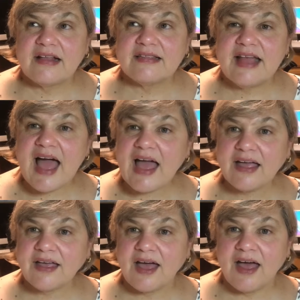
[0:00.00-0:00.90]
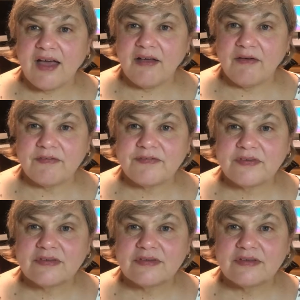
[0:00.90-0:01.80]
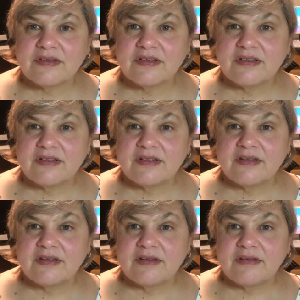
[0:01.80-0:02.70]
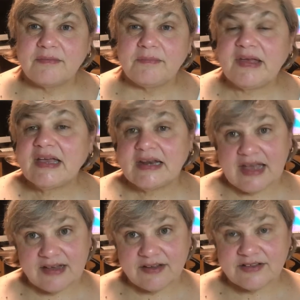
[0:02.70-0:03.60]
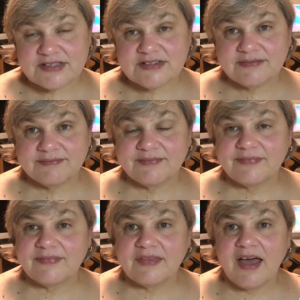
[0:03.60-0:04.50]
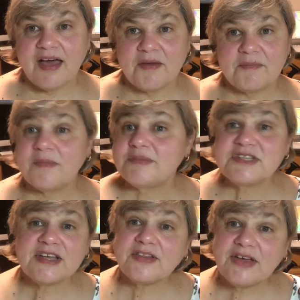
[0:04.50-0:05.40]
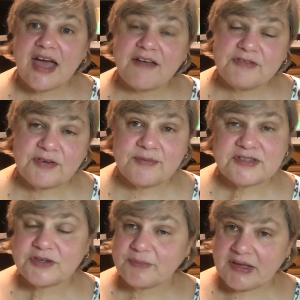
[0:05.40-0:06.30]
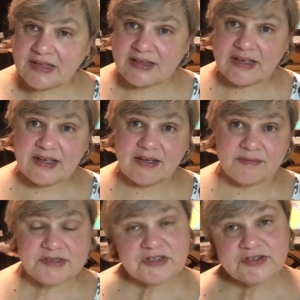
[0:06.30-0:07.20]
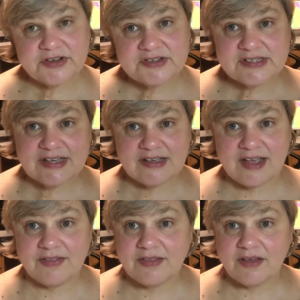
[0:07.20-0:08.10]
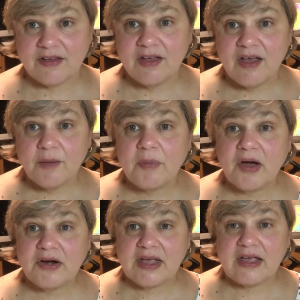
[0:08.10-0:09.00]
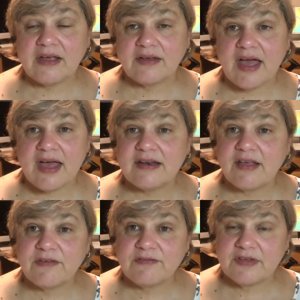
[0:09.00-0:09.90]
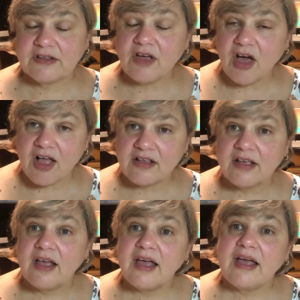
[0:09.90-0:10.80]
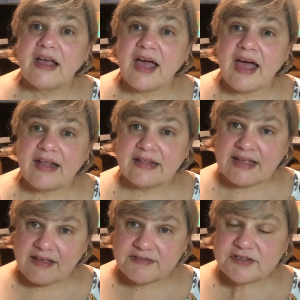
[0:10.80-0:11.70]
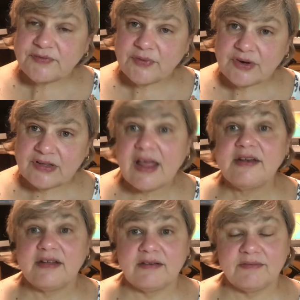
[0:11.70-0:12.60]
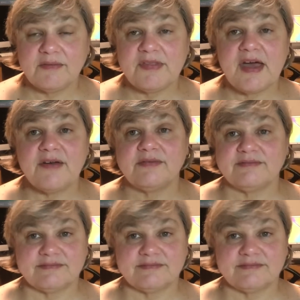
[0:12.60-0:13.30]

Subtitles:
lack of being an adult, particularly after Mr. Bingley, Mr. Darcy, and the party at Netherfield Hall leaves for London without